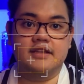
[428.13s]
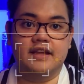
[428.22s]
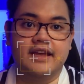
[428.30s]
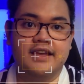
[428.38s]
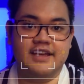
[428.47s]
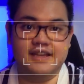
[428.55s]

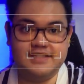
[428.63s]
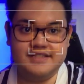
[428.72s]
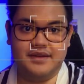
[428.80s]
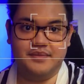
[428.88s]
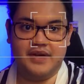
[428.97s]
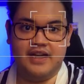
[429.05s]
hi guys,
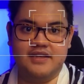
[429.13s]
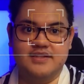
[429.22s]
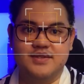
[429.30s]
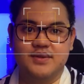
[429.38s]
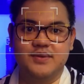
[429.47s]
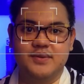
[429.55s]
I'm back.
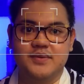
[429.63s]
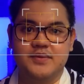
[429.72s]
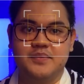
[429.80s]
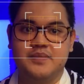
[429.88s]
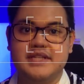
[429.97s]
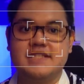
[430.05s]
So
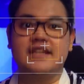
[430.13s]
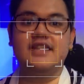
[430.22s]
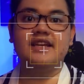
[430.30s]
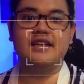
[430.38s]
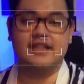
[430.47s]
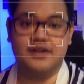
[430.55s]

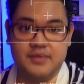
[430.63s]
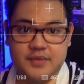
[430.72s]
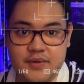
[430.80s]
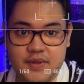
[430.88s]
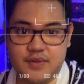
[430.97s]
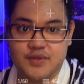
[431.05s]
basically, now I'm
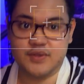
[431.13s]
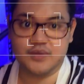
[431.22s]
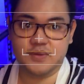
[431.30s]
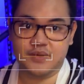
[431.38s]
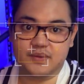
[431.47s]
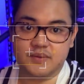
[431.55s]
going to show
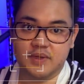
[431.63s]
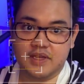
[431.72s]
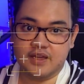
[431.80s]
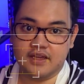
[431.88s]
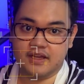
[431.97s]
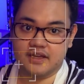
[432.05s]
you
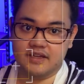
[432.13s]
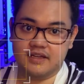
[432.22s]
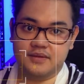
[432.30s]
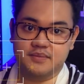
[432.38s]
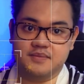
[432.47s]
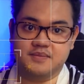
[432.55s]

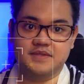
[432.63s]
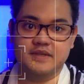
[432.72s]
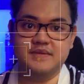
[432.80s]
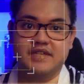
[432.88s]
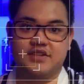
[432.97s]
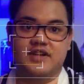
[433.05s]

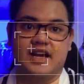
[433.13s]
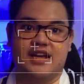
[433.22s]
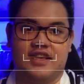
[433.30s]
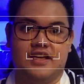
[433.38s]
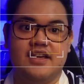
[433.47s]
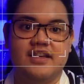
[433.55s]
subject
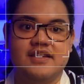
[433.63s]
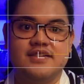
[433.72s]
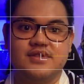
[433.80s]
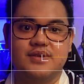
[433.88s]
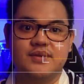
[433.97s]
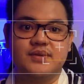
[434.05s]
tracking.
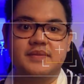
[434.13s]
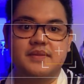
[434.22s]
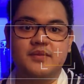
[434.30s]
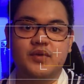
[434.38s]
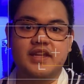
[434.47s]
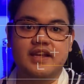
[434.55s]
So
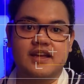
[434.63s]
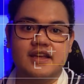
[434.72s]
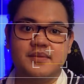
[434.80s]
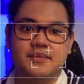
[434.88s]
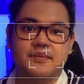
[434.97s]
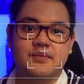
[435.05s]
when I
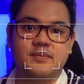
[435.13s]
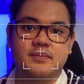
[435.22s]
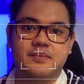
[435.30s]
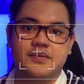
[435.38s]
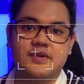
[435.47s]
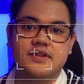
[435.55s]

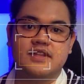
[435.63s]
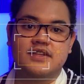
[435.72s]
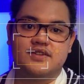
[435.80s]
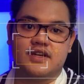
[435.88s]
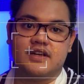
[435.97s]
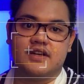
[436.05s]
pull the
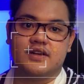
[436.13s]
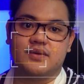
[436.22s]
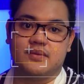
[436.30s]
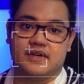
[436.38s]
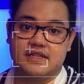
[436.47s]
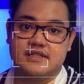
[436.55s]
trigger
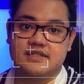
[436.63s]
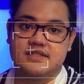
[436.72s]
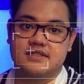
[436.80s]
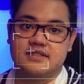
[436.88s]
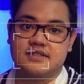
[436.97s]
once,